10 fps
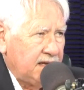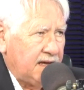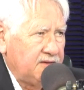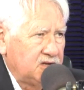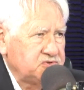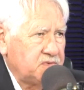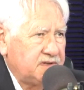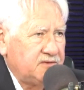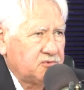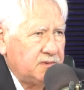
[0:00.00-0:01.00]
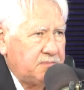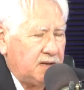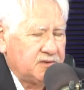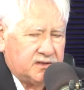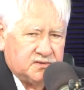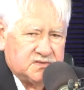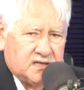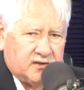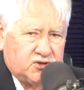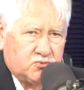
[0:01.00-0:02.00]
and those would give the Republicans
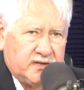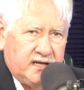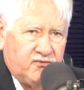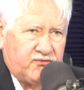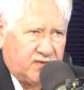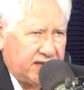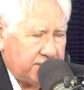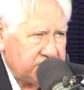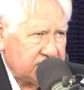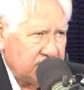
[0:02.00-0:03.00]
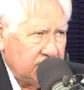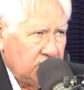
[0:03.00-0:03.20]
3 flips,